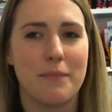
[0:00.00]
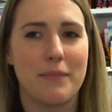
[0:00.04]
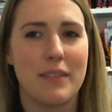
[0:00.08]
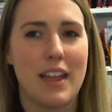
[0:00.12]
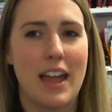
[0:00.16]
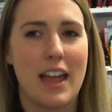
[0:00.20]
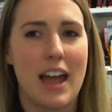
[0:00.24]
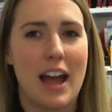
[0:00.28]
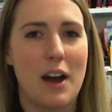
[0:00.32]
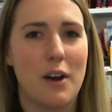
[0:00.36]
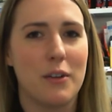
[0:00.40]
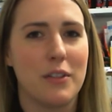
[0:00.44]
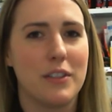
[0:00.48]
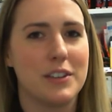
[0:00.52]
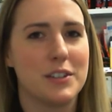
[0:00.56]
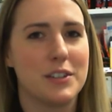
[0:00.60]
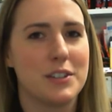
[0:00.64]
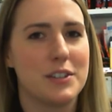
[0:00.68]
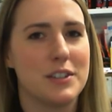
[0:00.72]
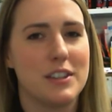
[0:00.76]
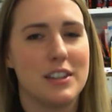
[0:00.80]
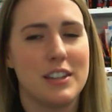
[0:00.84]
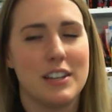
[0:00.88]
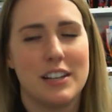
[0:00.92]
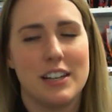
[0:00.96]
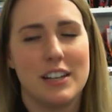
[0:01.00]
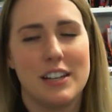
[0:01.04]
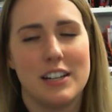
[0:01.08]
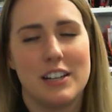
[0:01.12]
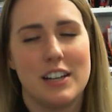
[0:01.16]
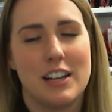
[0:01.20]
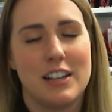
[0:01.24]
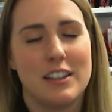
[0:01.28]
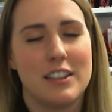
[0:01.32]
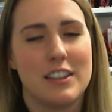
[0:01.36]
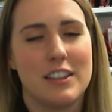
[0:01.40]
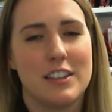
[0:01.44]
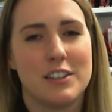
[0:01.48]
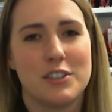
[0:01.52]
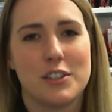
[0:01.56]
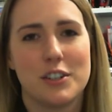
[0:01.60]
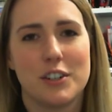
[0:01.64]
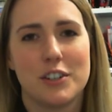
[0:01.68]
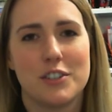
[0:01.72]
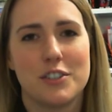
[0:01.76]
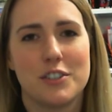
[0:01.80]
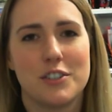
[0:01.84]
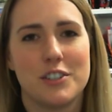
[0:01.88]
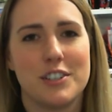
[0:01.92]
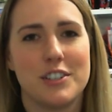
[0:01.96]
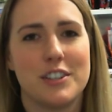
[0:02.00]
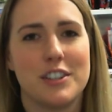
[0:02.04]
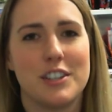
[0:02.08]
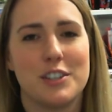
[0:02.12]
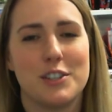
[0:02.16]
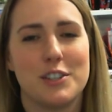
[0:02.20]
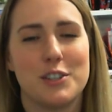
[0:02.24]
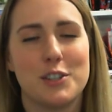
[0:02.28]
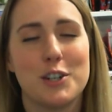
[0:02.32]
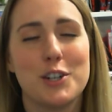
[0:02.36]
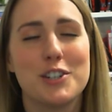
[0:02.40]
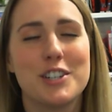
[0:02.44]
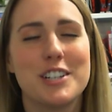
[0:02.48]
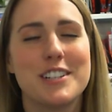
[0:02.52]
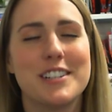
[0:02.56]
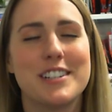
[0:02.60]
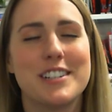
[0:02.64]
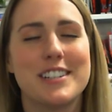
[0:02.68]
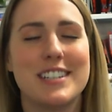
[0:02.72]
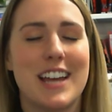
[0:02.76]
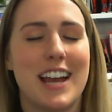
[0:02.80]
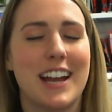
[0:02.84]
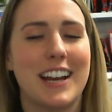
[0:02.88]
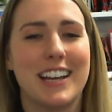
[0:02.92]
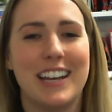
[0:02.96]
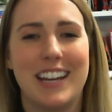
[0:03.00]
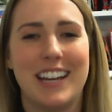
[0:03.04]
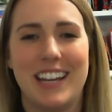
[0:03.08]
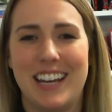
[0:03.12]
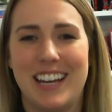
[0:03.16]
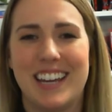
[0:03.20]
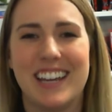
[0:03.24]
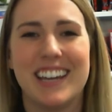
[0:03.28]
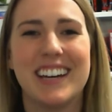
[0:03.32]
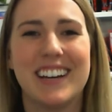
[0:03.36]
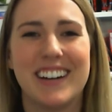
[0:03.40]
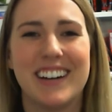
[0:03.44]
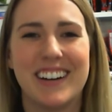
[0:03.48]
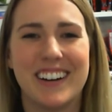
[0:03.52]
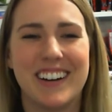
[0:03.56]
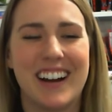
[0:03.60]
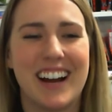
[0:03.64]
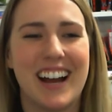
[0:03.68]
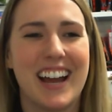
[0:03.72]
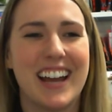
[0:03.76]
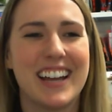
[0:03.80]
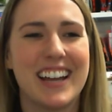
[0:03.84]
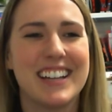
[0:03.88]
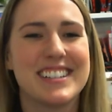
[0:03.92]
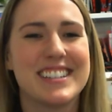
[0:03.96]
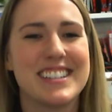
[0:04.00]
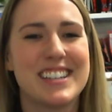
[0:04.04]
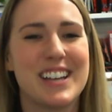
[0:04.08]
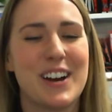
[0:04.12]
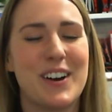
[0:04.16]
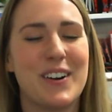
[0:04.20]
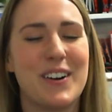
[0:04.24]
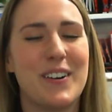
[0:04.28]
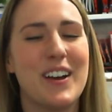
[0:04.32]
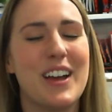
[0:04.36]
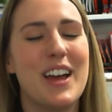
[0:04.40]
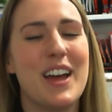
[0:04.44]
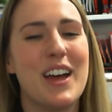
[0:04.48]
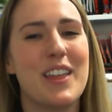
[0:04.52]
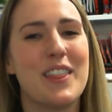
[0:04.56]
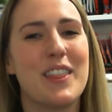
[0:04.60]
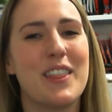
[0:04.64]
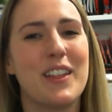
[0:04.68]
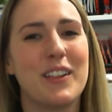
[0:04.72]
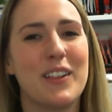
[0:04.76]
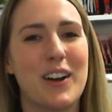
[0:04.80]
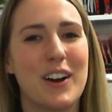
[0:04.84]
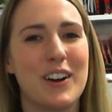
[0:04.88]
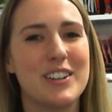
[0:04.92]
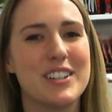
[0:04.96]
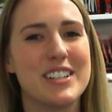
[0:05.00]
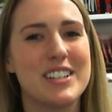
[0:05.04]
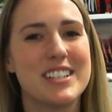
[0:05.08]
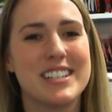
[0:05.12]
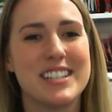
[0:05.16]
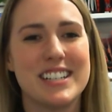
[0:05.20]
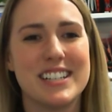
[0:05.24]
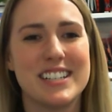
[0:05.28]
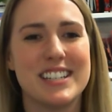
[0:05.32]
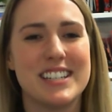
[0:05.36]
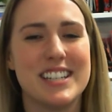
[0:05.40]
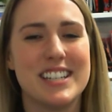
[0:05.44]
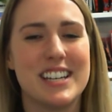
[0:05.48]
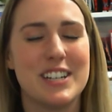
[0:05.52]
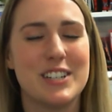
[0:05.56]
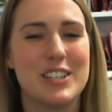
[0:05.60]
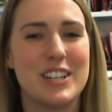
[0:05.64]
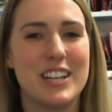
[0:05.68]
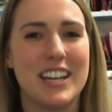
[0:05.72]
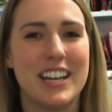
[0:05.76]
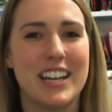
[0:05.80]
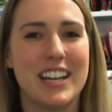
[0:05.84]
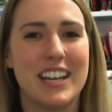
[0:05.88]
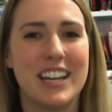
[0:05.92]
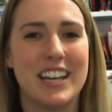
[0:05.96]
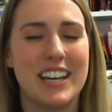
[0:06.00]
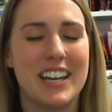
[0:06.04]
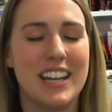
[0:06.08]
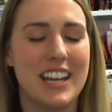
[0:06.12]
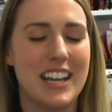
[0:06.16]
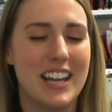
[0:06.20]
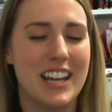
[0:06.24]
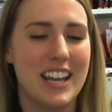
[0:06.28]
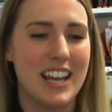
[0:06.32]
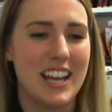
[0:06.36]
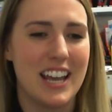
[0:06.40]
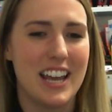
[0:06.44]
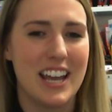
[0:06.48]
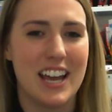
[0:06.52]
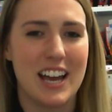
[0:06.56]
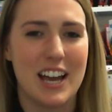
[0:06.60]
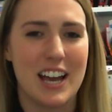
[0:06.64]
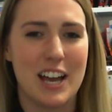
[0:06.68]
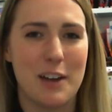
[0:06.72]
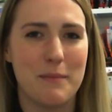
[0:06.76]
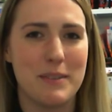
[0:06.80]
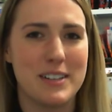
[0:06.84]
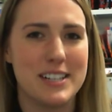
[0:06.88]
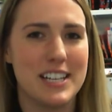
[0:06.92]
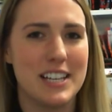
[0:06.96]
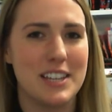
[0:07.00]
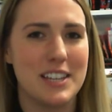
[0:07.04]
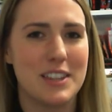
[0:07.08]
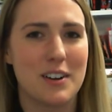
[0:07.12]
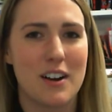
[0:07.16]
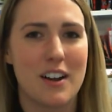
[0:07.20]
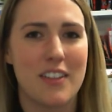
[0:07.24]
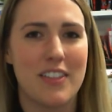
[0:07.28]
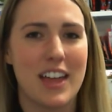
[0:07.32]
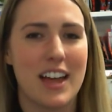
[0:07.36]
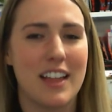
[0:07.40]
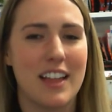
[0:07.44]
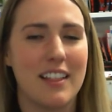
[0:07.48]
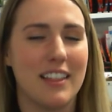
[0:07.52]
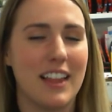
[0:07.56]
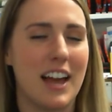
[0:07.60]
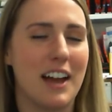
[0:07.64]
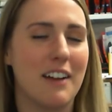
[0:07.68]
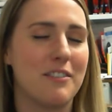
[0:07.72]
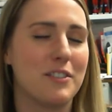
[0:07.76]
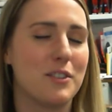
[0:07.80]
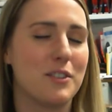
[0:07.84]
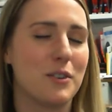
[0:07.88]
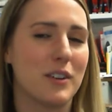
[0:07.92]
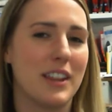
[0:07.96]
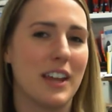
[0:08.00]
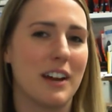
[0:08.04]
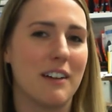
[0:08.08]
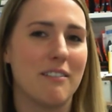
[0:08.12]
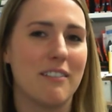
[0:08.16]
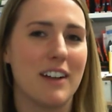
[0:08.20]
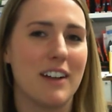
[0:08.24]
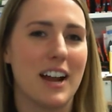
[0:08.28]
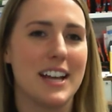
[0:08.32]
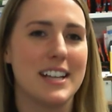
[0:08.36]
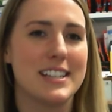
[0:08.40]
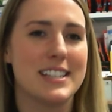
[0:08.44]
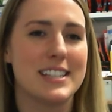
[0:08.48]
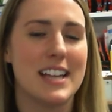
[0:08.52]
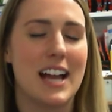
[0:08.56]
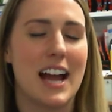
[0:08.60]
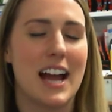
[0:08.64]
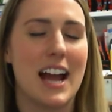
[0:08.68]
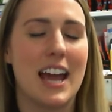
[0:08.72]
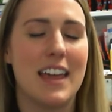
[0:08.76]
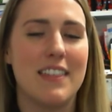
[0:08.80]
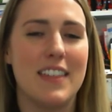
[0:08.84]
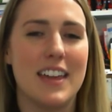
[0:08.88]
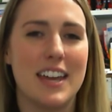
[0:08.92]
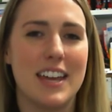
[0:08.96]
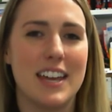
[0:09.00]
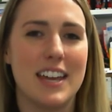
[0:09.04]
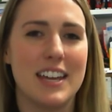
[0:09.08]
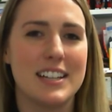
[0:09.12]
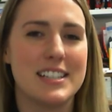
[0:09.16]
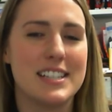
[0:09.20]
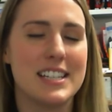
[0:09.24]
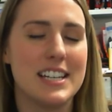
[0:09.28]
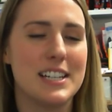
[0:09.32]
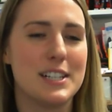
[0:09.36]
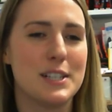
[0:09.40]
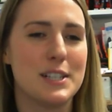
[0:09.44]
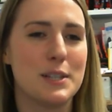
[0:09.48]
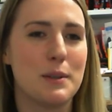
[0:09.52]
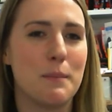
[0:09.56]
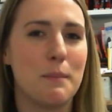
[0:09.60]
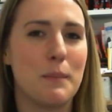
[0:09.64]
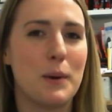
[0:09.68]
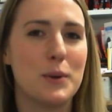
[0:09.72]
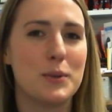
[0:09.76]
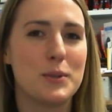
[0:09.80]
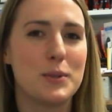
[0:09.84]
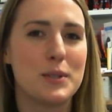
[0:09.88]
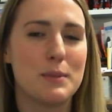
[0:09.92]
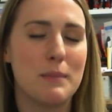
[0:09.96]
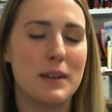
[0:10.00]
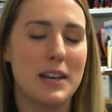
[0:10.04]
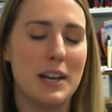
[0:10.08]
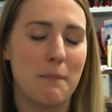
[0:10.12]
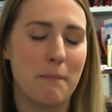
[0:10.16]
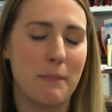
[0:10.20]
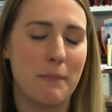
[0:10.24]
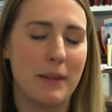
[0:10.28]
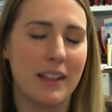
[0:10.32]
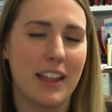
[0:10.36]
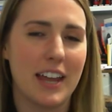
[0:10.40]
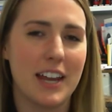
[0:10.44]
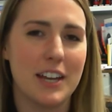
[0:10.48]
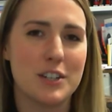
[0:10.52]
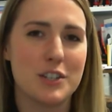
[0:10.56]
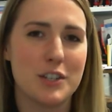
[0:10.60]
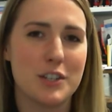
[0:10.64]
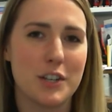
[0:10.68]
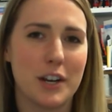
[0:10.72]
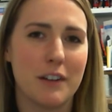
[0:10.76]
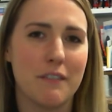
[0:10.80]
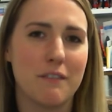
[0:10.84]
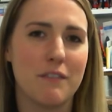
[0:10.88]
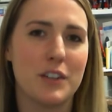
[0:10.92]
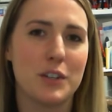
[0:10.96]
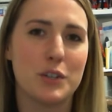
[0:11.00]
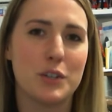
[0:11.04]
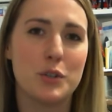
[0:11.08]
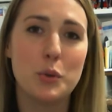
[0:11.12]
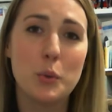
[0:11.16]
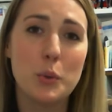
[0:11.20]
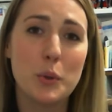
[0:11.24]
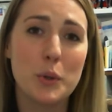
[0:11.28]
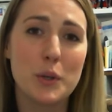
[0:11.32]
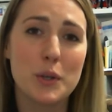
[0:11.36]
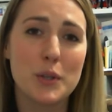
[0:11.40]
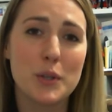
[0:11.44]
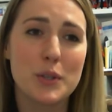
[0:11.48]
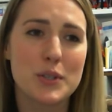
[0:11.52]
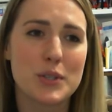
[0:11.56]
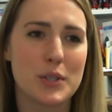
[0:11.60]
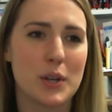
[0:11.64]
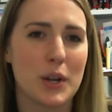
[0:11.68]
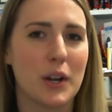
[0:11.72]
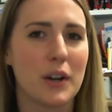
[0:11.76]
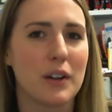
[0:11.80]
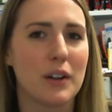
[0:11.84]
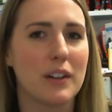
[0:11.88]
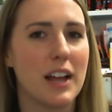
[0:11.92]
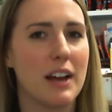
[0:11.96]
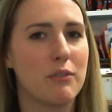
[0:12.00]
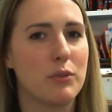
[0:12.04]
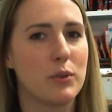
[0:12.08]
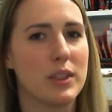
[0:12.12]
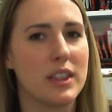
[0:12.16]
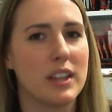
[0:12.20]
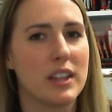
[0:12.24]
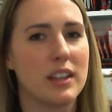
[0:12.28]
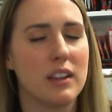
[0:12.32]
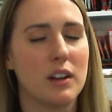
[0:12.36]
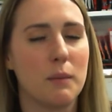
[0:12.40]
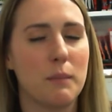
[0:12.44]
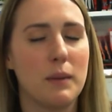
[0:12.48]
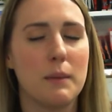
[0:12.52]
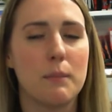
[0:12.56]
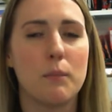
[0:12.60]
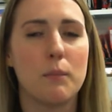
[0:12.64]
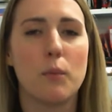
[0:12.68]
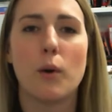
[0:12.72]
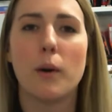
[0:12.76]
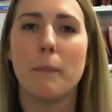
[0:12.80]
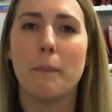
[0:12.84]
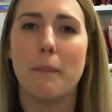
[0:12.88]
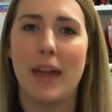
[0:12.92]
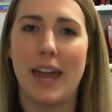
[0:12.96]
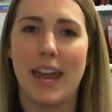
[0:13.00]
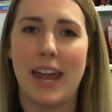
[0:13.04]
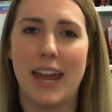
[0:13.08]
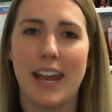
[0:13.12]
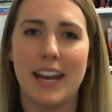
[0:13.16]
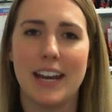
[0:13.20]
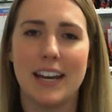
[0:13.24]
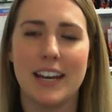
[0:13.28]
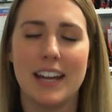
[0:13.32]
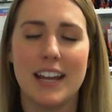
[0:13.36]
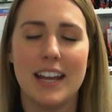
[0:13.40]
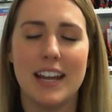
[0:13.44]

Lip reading: how the surgeon's technique, all right? So the largest incision is either on that left or that right side. It sees the most manipulation of the tools, so you're left with a little bit more pain.